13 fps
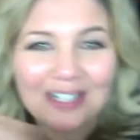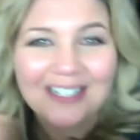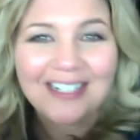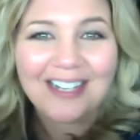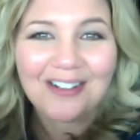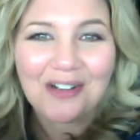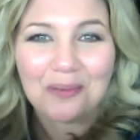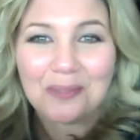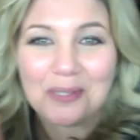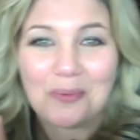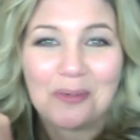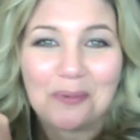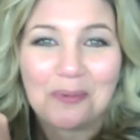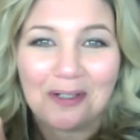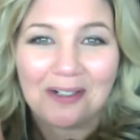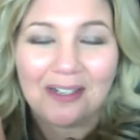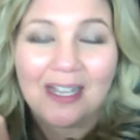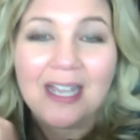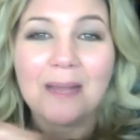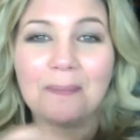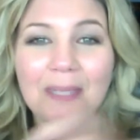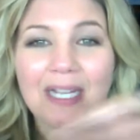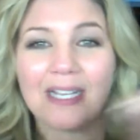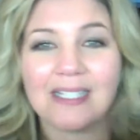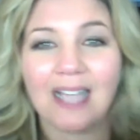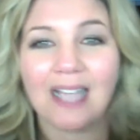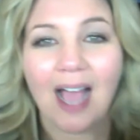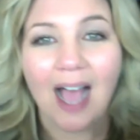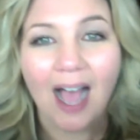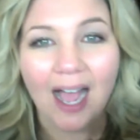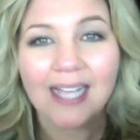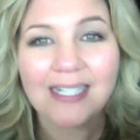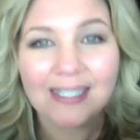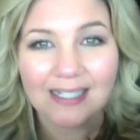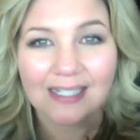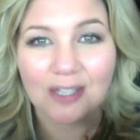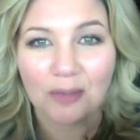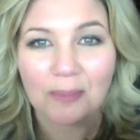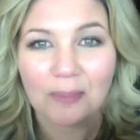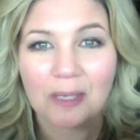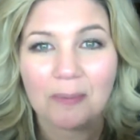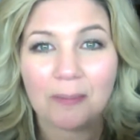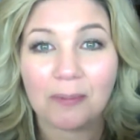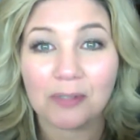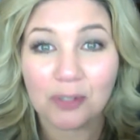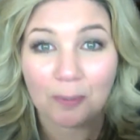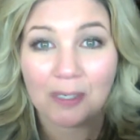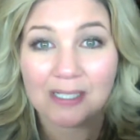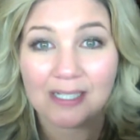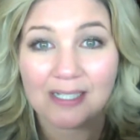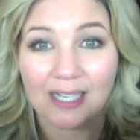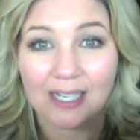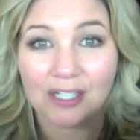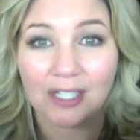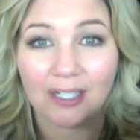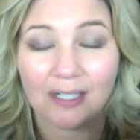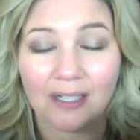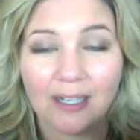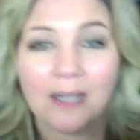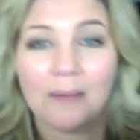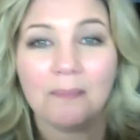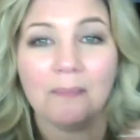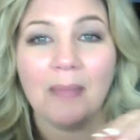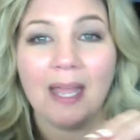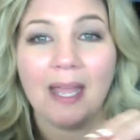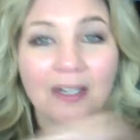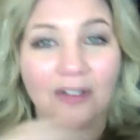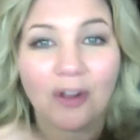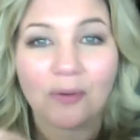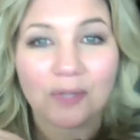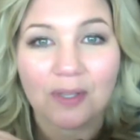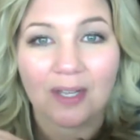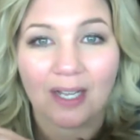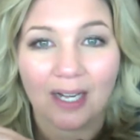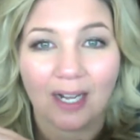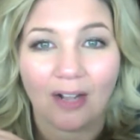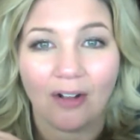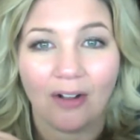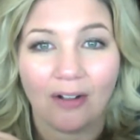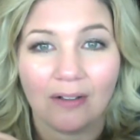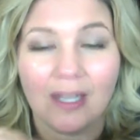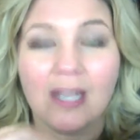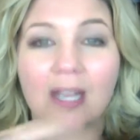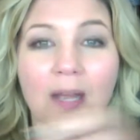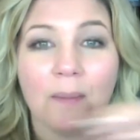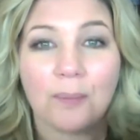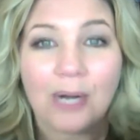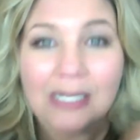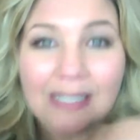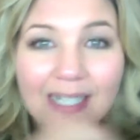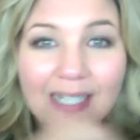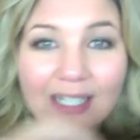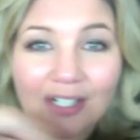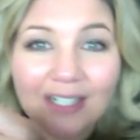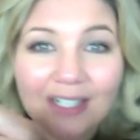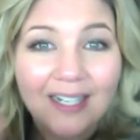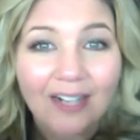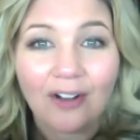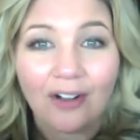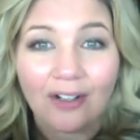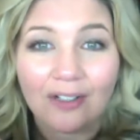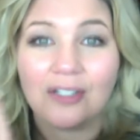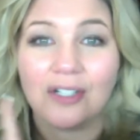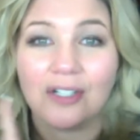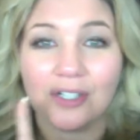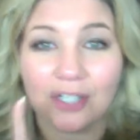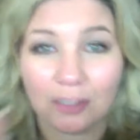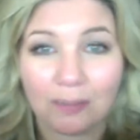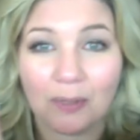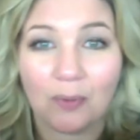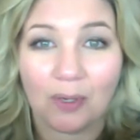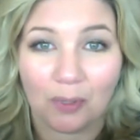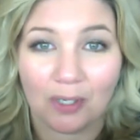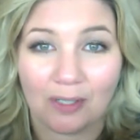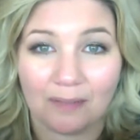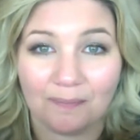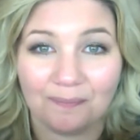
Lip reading: Connect Call was one word, because I see so many people do a presentation and don't do the connect call. Presentation Connect Call should be one word.